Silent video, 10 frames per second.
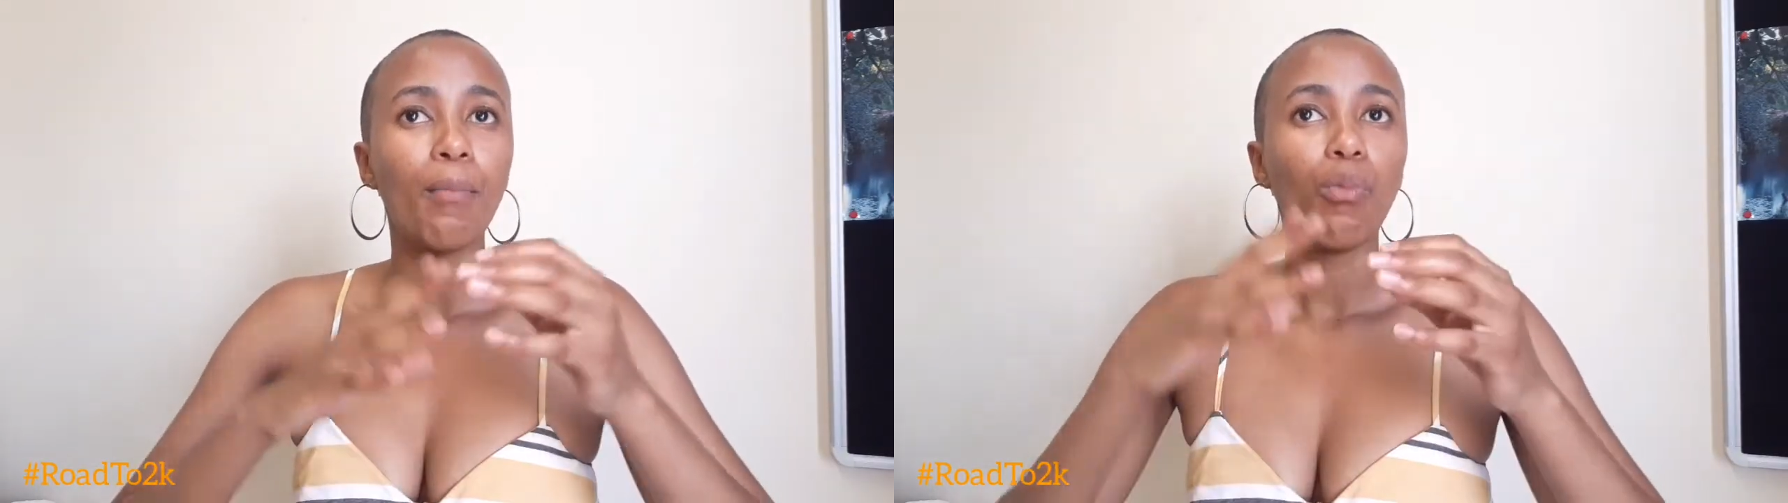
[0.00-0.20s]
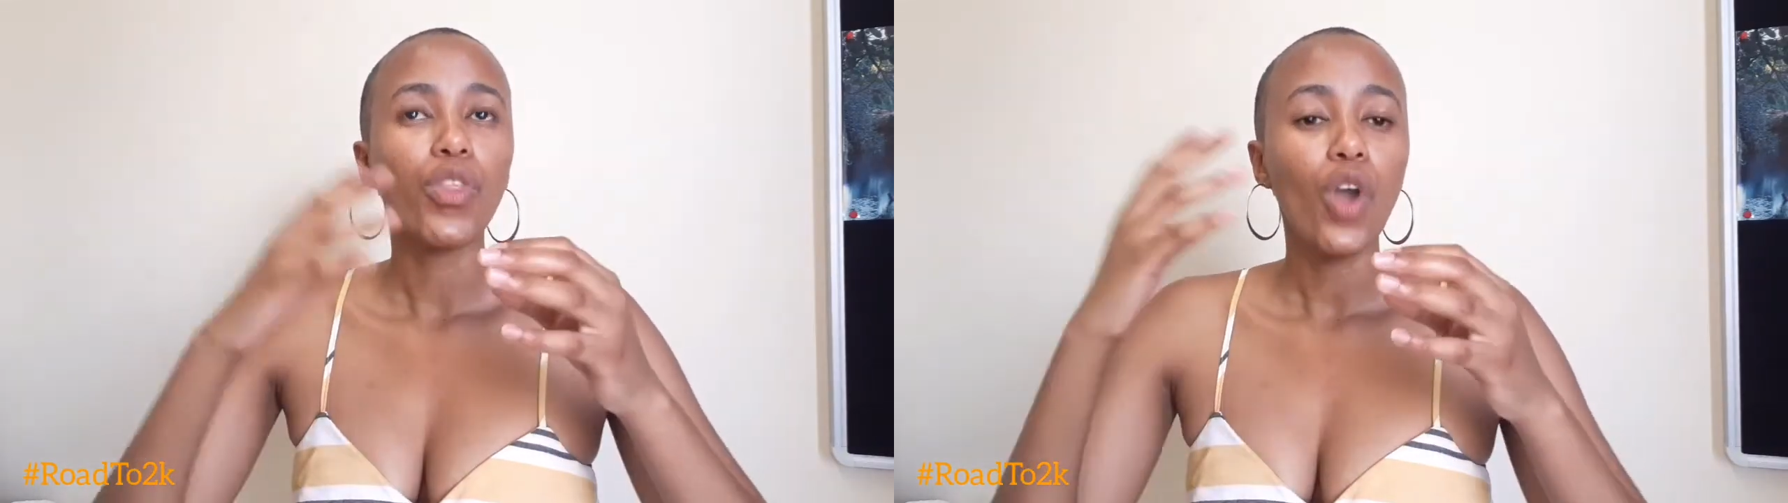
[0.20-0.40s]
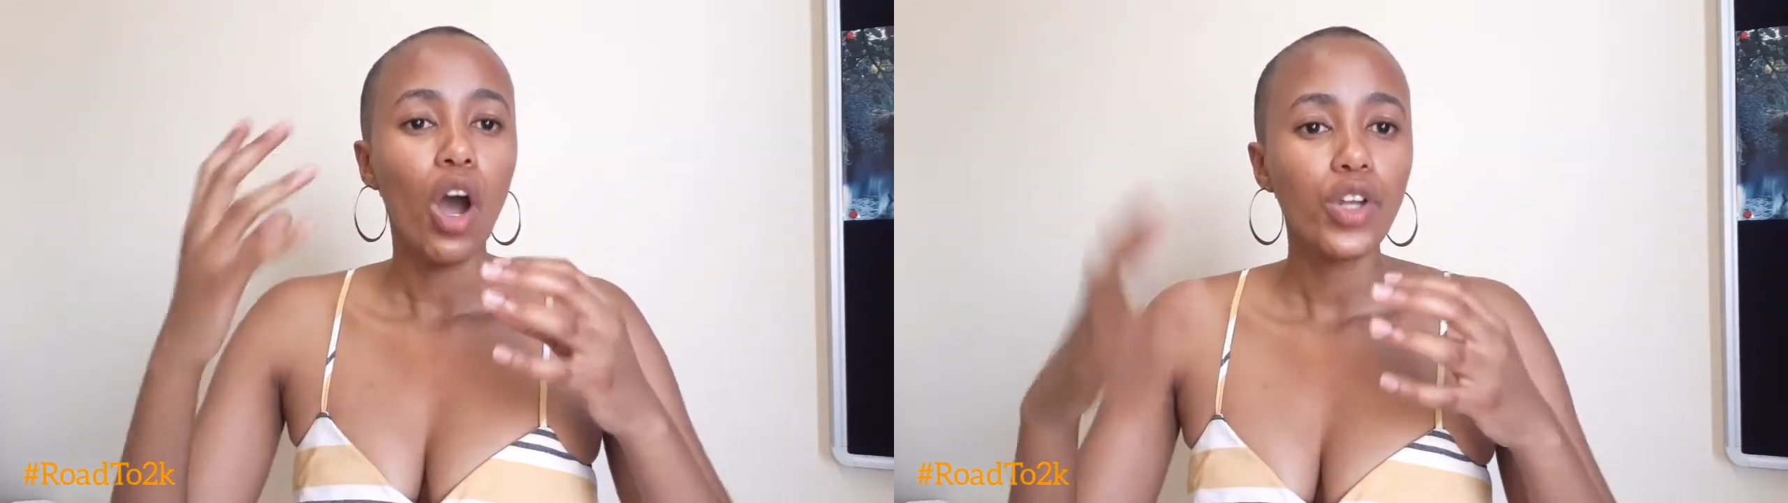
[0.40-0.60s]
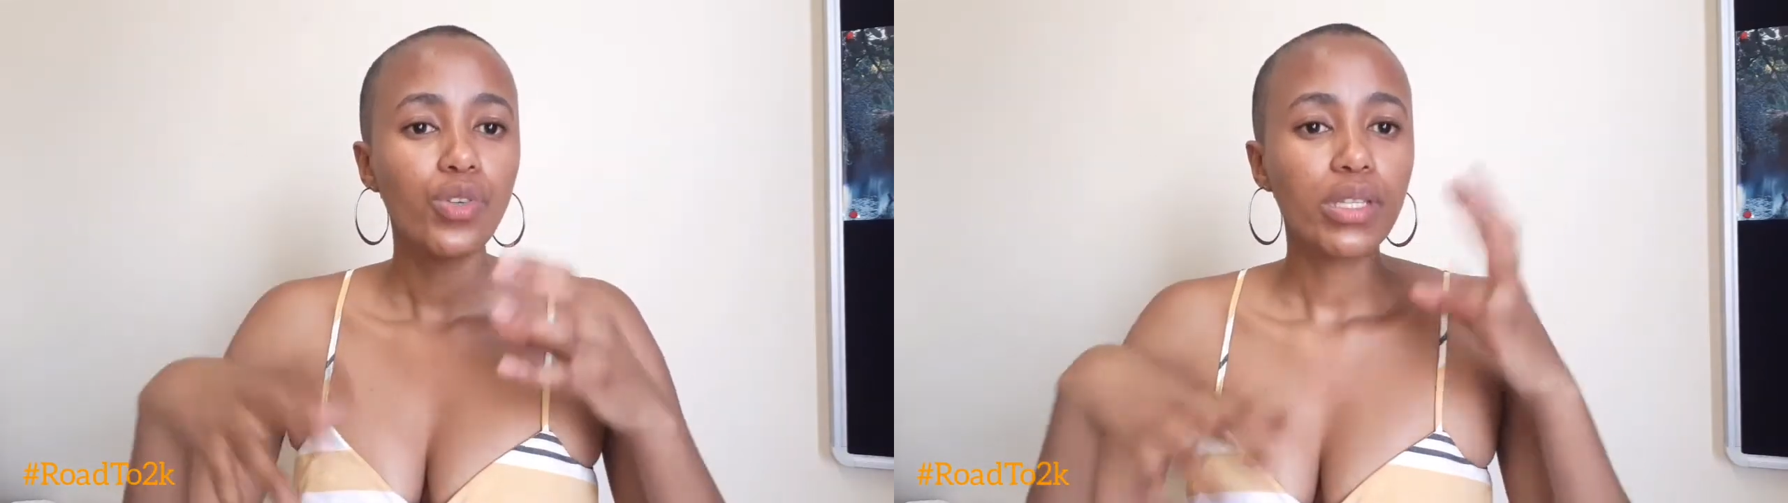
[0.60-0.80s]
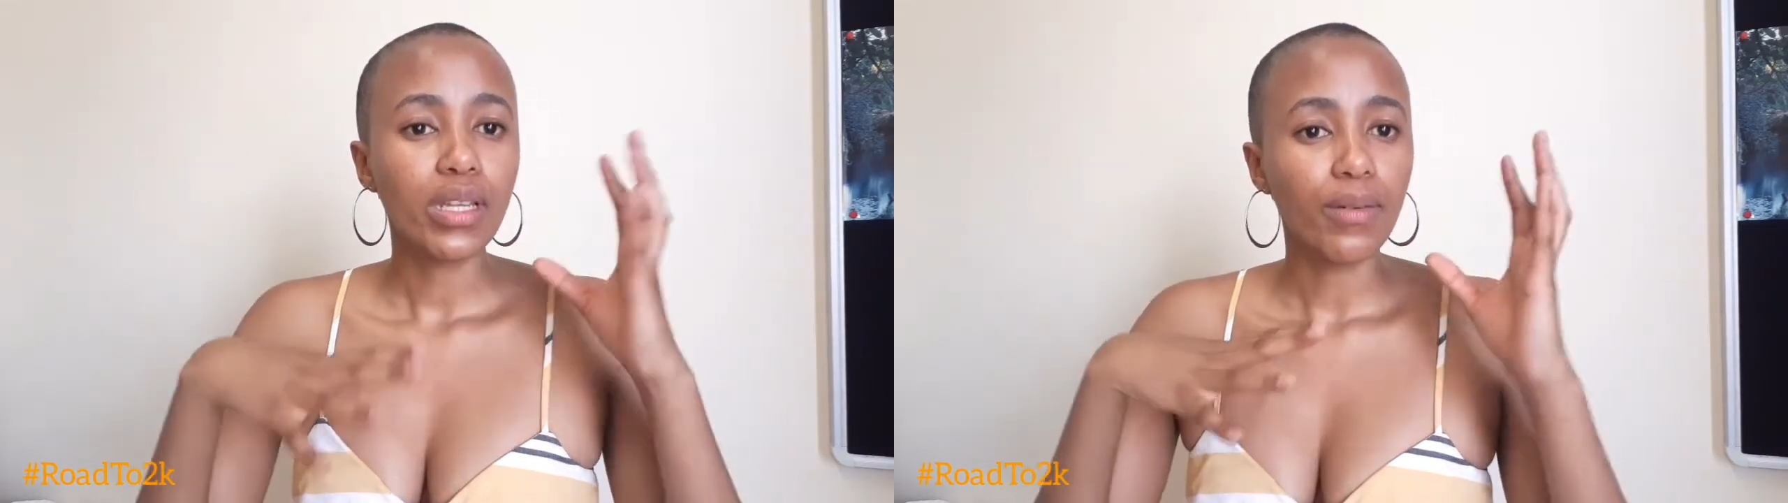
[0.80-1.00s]
with the
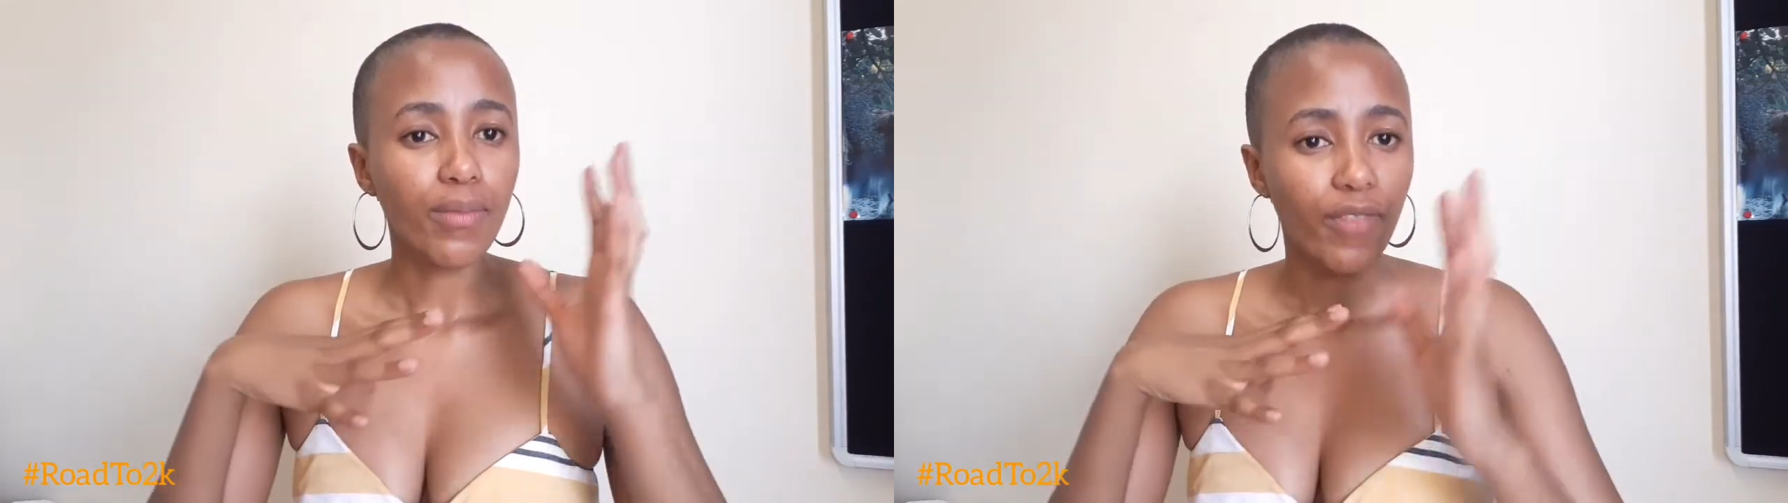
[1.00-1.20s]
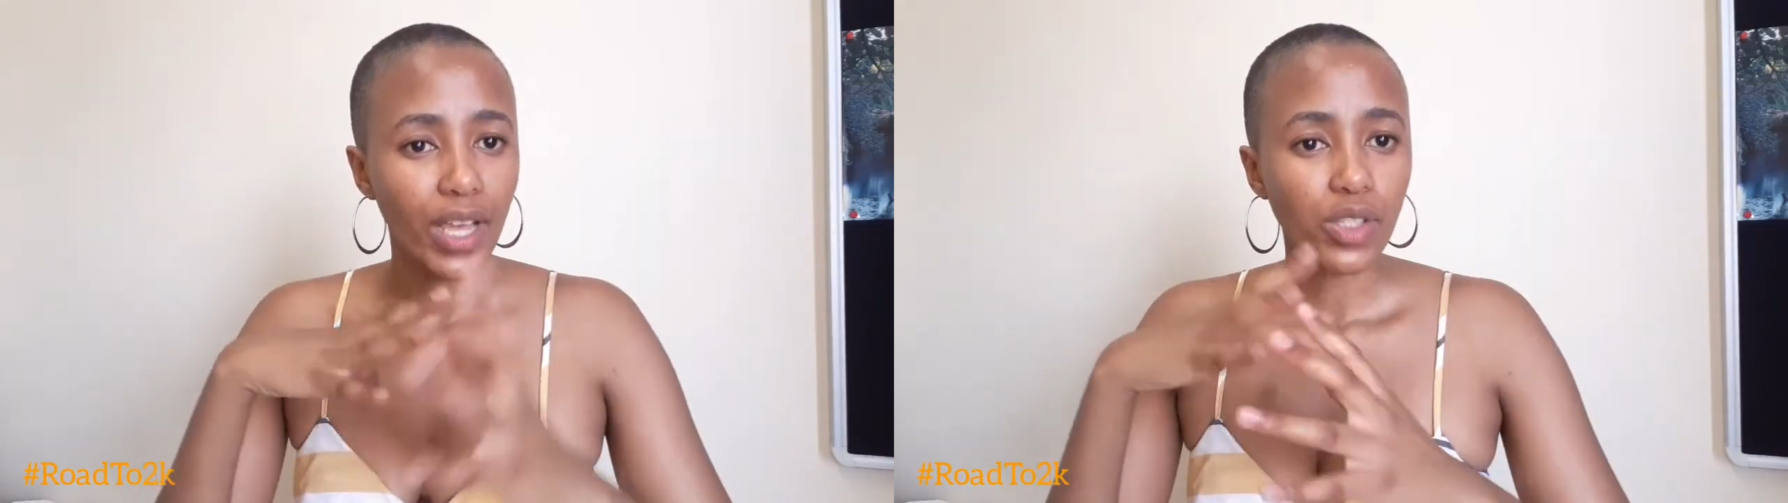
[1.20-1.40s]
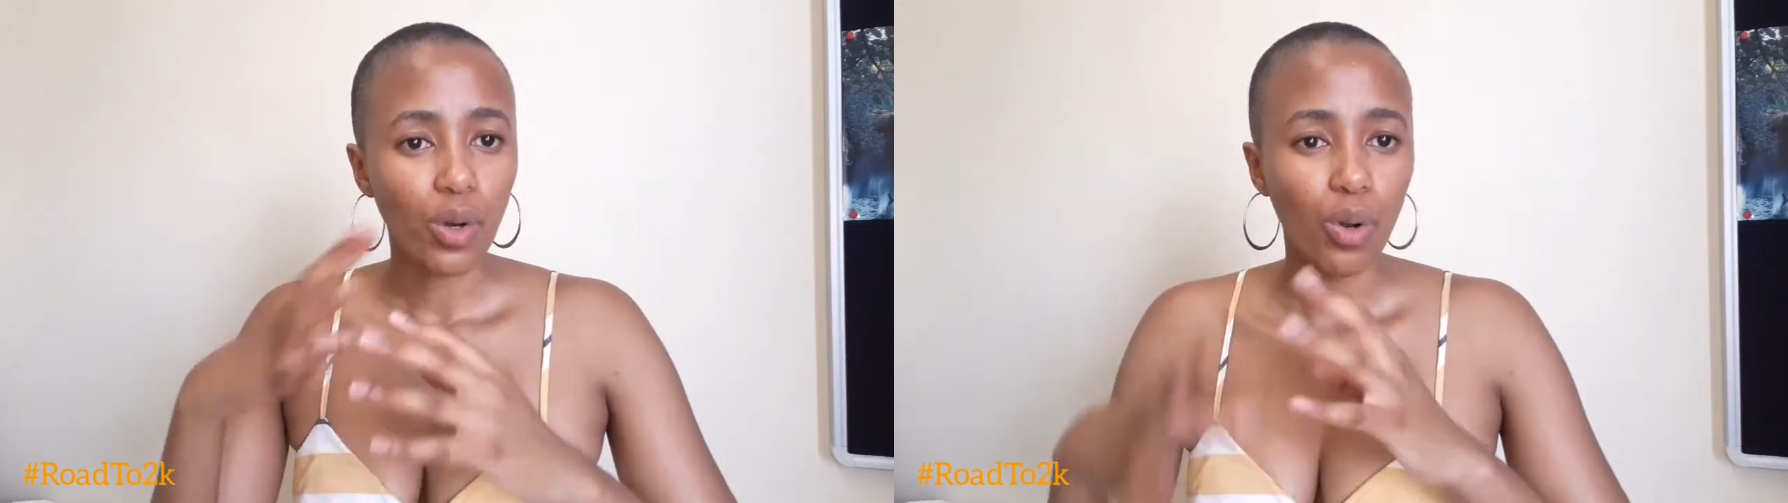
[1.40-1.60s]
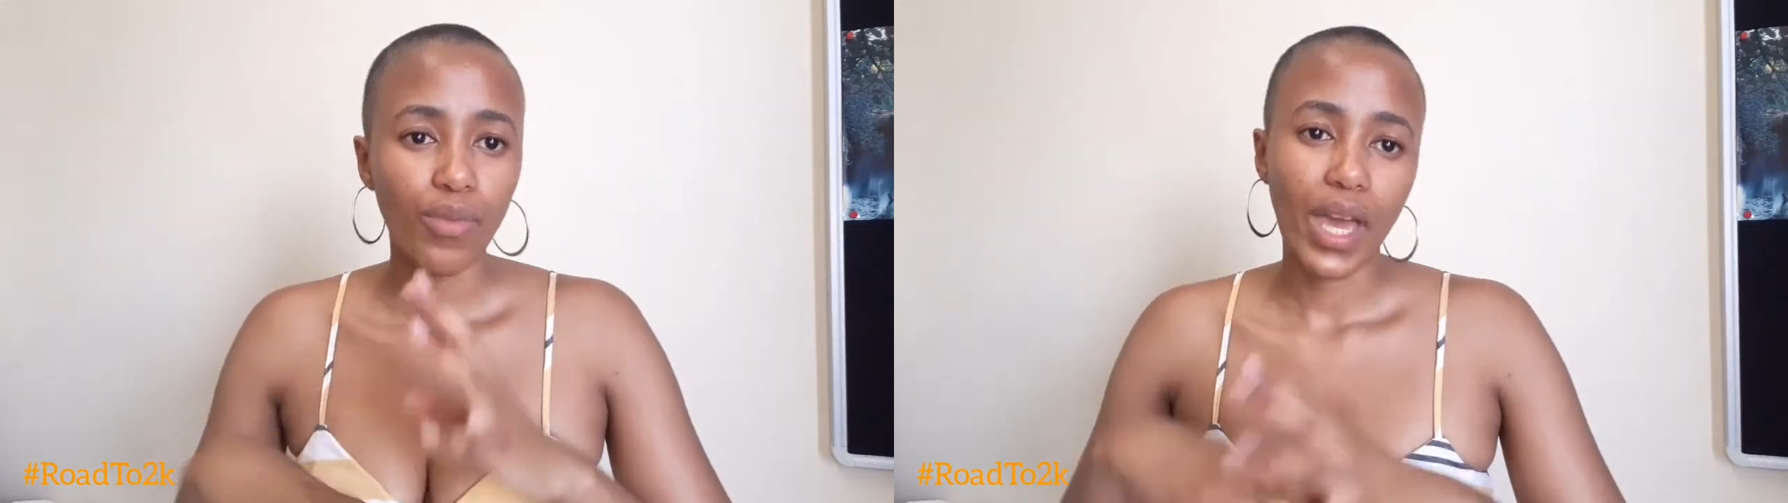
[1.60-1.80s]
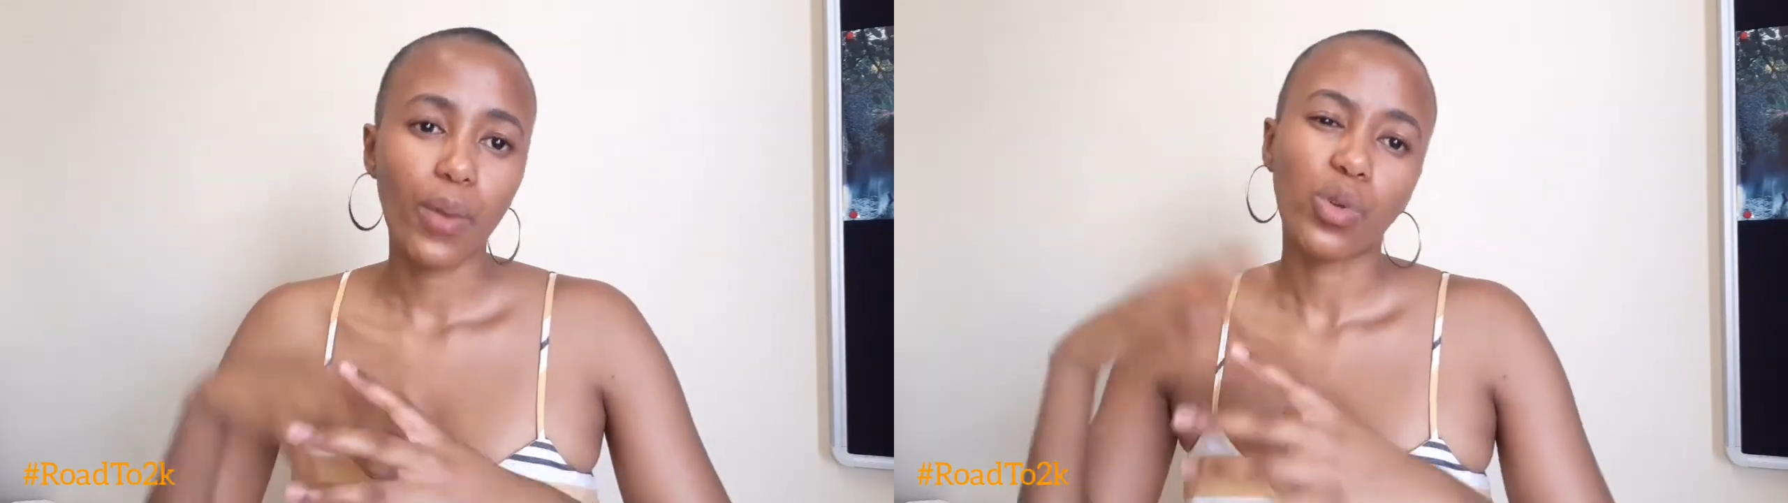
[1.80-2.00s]
arteries and veins and all of that,